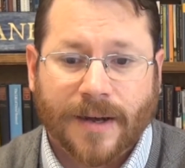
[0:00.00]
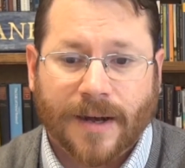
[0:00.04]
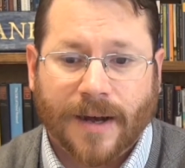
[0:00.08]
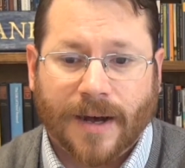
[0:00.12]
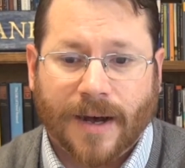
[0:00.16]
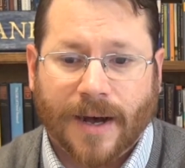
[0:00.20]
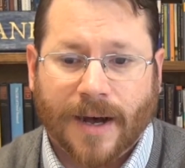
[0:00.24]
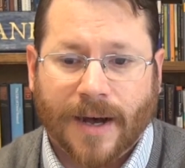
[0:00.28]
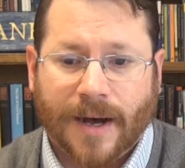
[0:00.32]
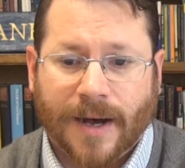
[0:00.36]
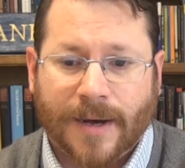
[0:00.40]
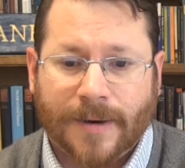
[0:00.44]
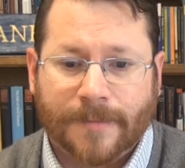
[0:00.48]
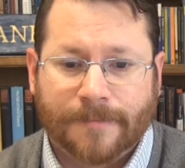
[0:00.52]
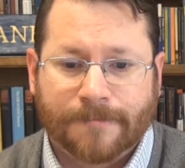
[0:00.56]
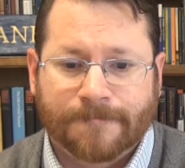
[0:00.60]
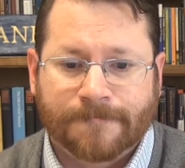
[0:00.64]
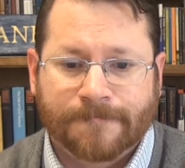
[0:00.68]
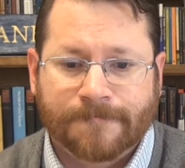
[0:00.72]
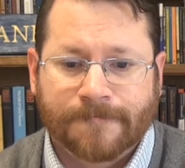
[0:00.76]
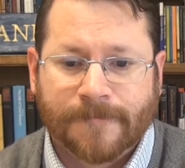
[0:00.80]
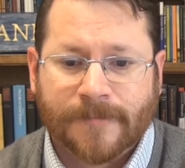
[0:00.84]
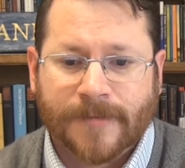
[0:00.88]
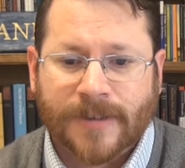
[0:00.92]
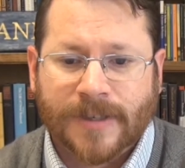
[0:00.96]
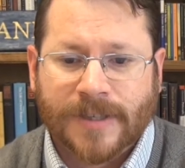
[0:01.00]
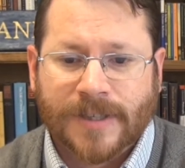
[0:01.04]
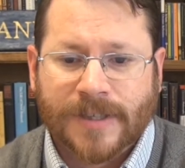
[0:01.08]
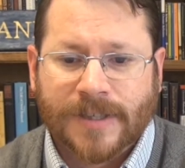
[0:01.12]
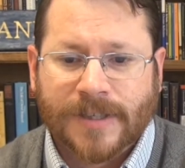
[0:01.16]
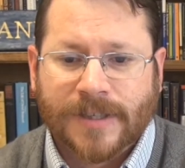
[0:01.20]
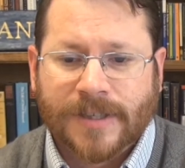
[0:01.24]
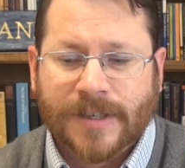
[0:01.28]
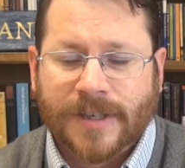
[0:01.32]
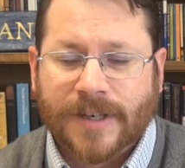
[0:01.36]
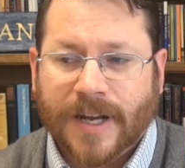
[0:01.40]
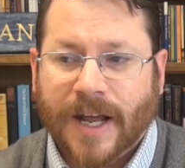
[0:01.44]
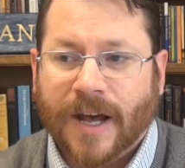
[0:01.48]

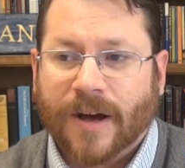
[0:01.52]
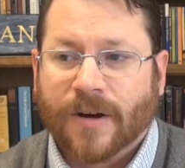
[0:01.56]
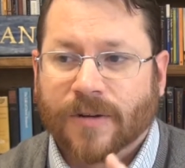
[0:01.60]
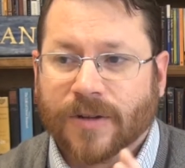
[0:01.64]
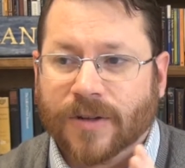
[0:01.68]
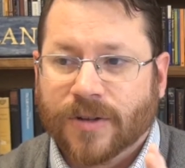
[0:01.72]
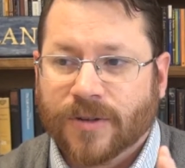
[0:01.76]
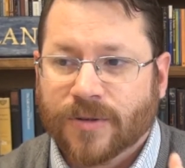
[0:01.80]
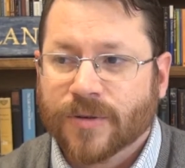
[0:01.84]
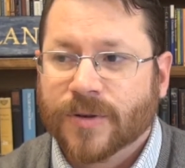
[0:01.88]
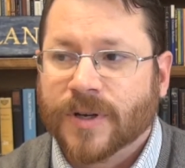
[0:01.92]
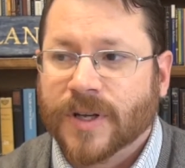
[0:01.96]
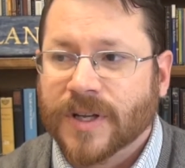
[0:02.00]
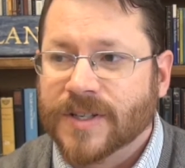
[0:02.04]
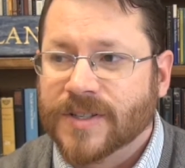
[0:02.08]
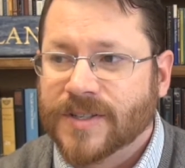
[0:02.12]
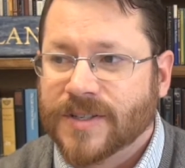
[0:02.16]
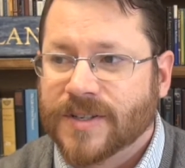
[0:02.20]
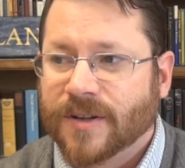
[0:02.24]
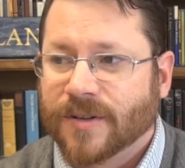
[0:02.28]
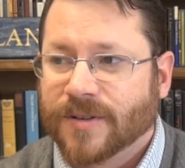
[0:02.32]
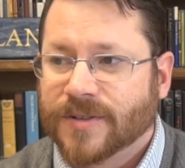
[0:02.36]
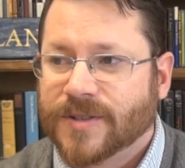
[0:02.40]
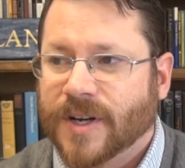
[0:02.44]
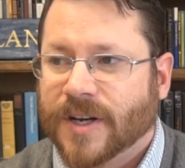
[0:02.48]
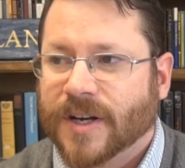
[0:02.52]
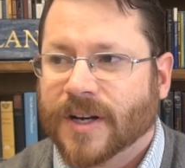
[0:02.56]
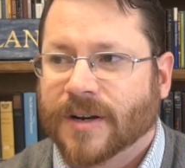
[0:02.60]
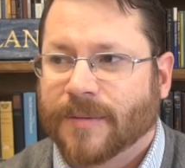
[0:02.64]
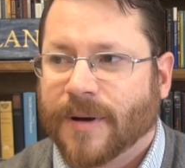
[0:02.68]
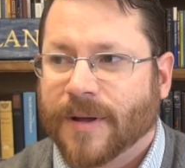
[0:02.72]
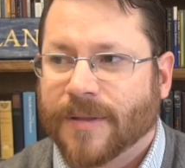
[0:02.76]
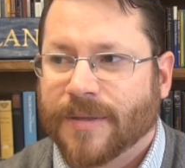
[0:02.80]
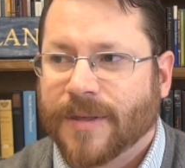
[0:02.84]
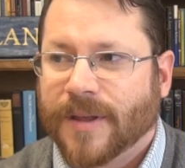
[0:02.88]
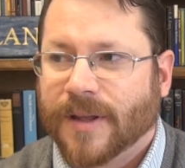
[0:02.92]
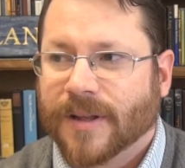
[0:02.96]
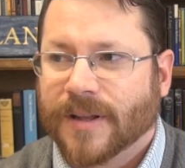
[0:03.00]
Now, you can still talk
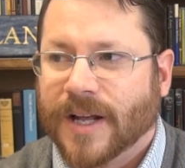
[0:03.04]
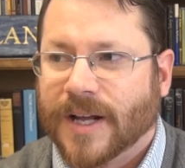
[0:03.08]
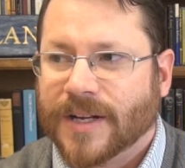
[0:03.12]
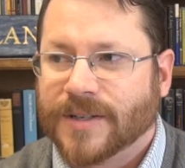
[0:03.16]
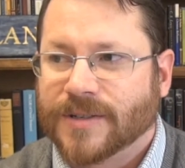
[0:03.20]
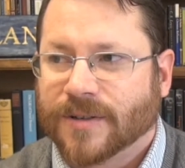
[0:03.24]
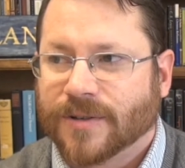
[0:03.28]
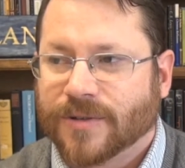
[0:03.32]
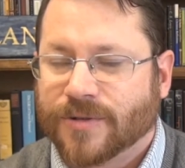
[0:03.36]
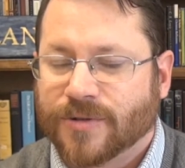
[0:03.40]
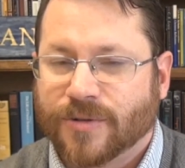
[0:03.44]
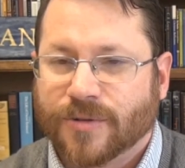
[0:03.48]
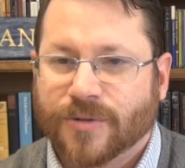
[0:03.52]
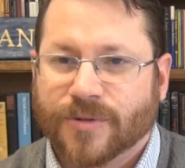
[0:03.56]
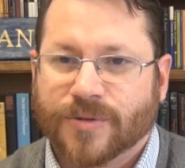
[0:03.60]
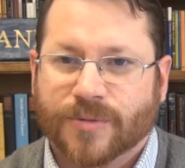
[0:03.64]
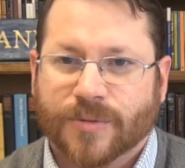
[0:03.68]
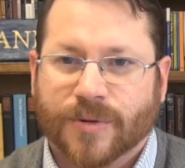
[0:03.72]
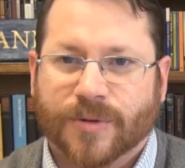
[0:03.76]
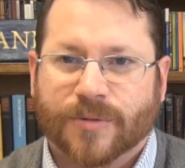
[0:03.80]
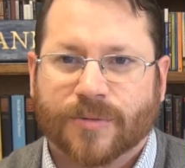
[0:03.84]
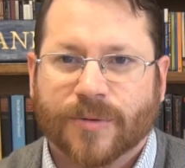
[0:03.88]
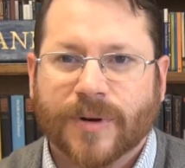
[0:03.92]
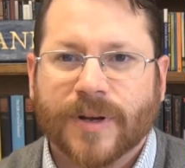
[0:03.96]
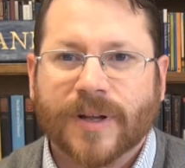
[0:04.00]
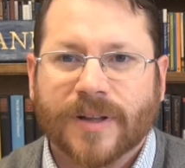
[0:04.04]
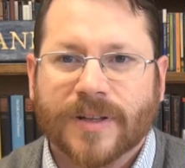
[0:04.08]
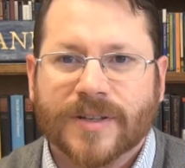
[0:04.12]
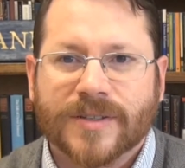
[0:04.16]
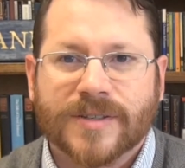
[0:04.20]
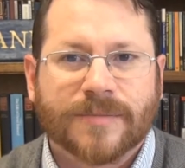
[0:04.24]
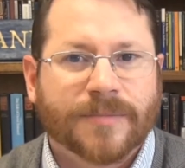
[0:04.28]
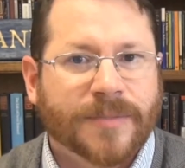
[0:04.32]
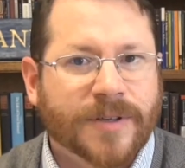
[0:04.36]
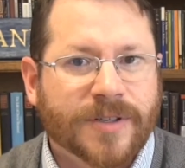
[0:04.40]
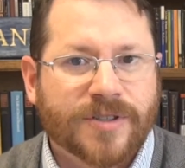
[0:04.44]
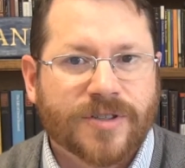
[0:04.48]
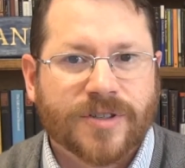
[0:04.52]
about theological truths with
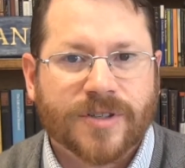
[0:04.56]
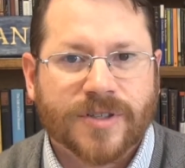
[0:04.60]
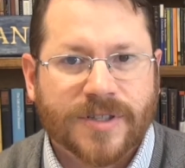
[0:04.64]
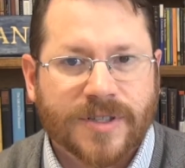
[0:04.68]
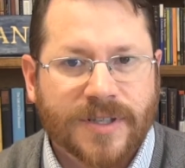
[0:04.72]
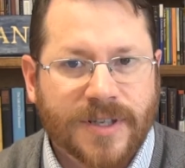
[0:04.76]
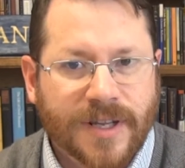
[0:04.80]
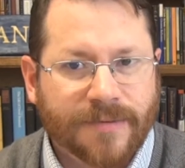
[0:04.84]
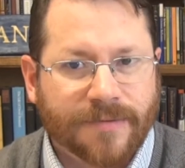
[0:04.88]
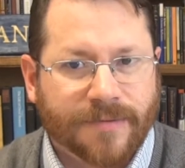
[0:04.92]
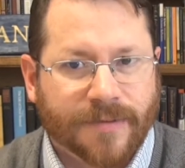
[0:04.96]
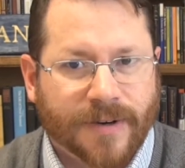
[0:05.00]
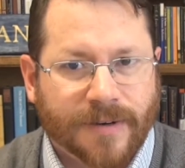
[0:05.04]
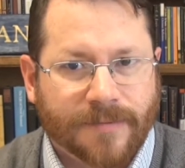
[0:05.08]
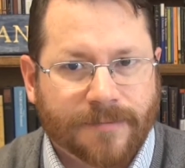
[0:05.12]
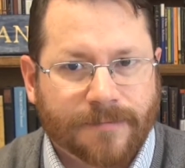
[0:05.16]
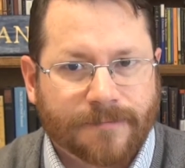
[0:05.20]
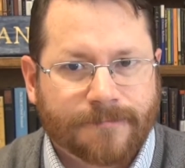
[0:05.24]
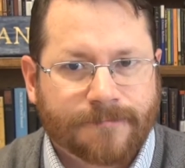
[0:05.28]
realism, it's just different.